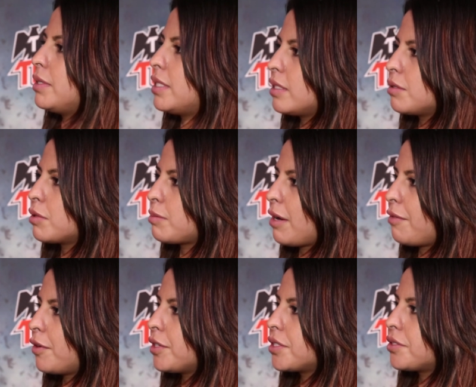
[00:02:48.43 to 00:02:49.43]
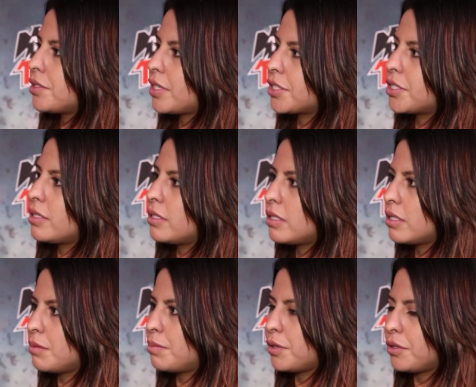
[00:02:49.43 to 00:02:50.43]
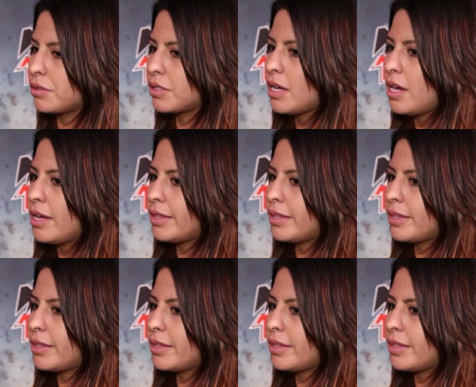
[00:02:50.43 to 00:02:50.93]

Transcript: since it was my first introduction into the pros,